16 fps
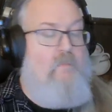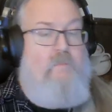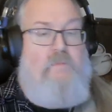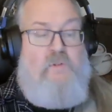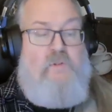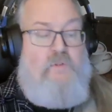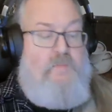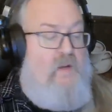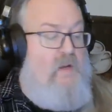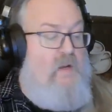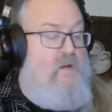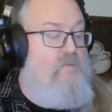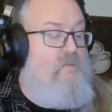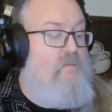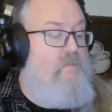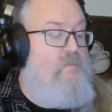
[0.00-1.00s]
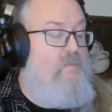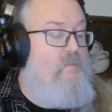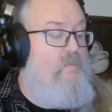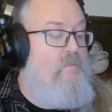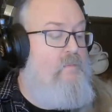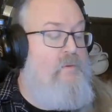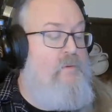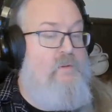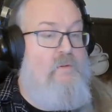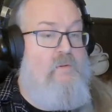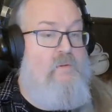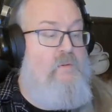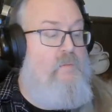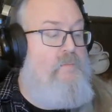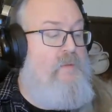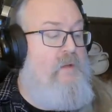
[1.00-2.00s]
Judge Bev, put on
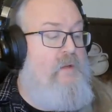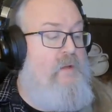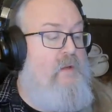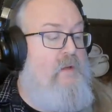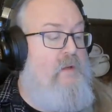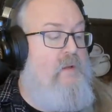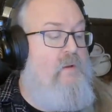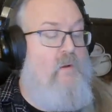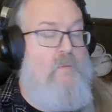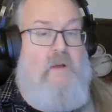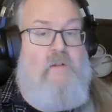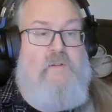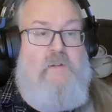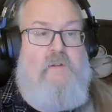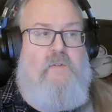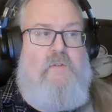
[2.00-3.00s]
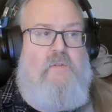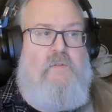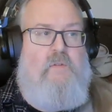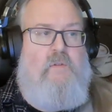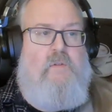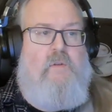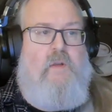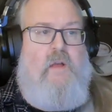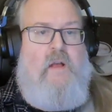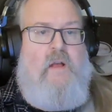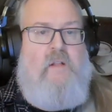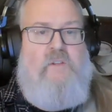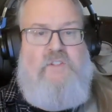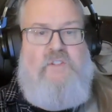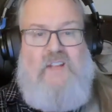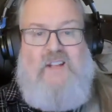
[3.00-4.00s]
your big girl panties
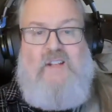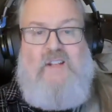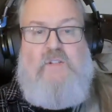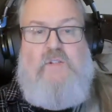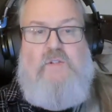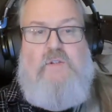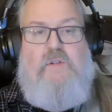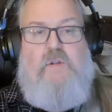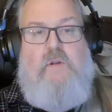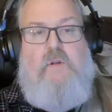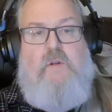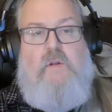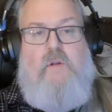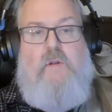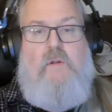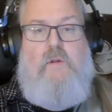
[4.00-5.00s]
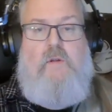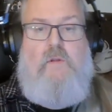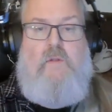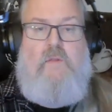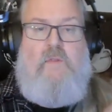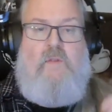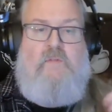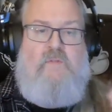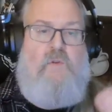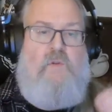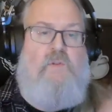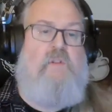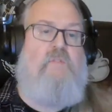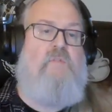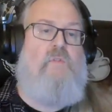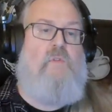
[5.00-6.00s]
and change the
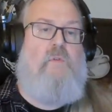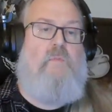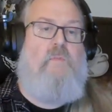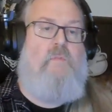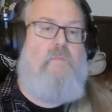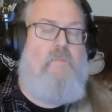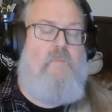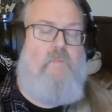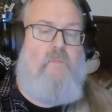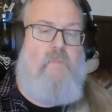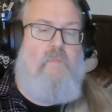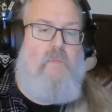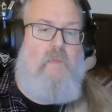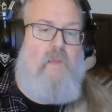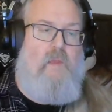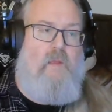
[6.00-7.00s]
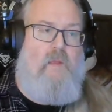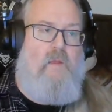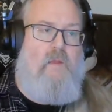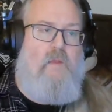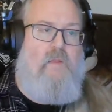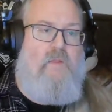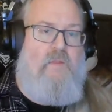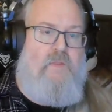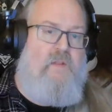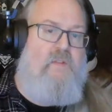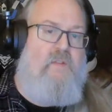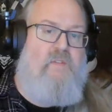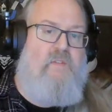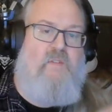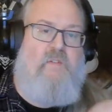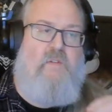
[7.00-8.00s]
verdict form.
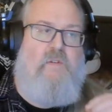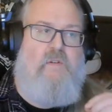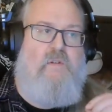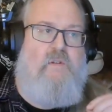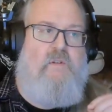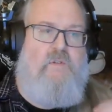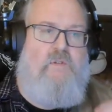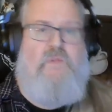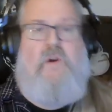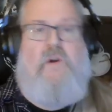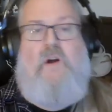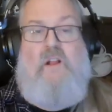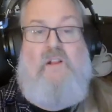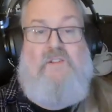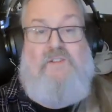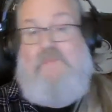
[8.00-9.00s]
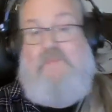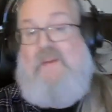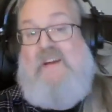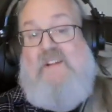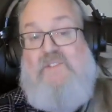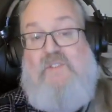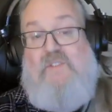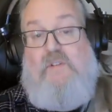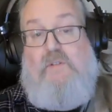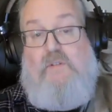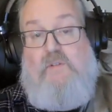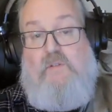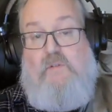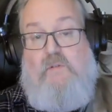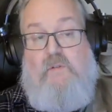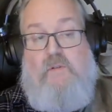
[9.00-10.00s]
This trial demands it.
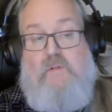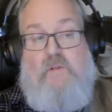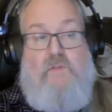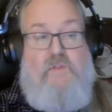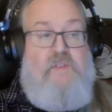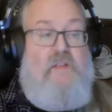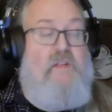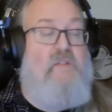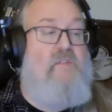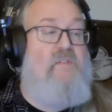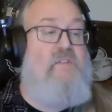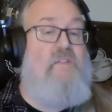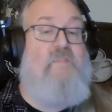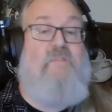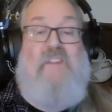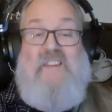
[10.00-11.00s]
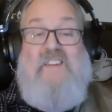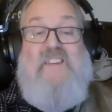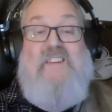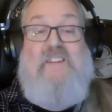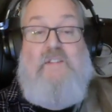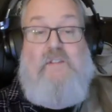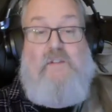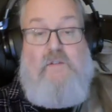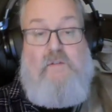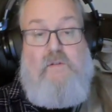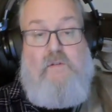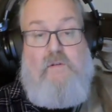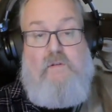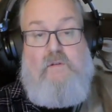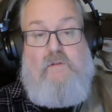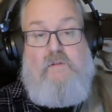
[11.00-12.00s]
This defendant
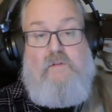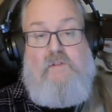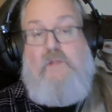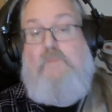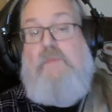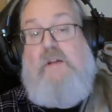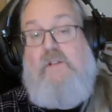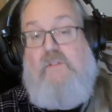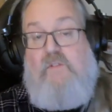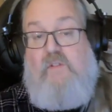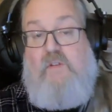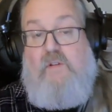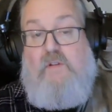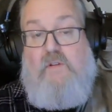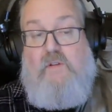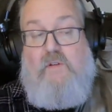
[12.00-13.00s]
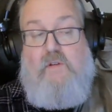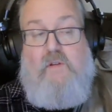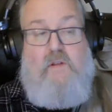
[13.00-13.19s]
demands it.